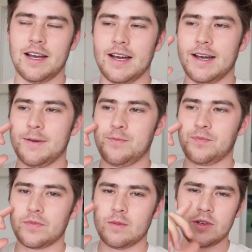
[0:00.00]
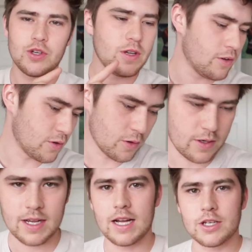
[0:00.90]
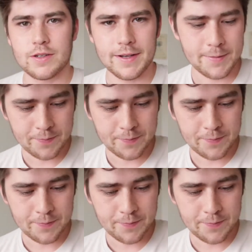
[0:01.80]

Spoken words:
Let me show you those real quick, actually.